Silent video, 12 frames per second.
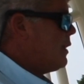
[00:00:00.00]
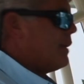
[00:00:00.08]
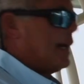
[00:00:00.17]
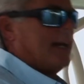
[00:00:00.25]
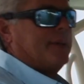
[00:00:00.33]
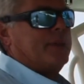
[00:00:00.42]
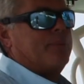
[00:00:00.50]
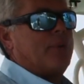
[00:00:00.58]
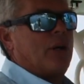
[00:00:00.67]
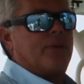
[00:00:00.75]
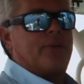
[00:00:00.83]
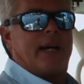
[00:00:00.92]
around the
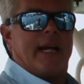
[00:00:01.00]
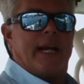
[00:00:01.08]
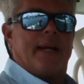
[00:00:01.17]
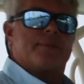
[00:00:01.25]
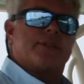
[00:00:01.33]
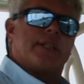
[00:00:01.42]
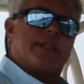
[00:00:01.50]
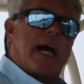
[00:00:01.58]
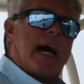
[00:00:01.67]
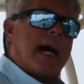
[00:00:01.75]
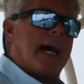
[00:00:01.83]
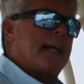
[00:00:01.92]
boat ramps, the
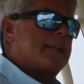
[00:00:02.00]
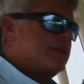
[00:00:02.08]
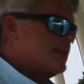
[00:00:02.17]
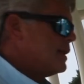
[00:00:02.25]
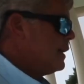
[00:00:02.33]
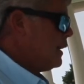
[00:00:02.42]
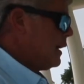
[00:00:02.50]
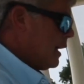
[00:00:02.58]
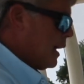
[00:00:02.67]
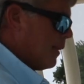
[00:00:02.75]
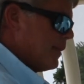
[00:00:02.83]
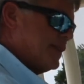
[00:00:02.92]
docks.
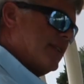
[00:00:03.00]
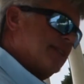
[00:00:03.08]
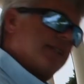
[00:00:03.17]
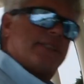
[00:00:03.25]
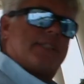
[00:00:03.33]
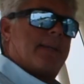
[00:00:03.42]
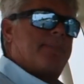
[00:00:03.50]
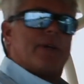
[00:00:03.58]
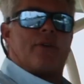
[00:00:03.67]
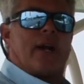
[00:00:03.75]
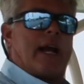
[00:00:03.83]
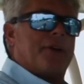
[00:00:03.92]
This isn't zipping
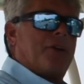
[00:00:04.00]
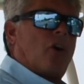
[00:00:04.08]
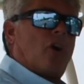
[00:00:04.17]
around the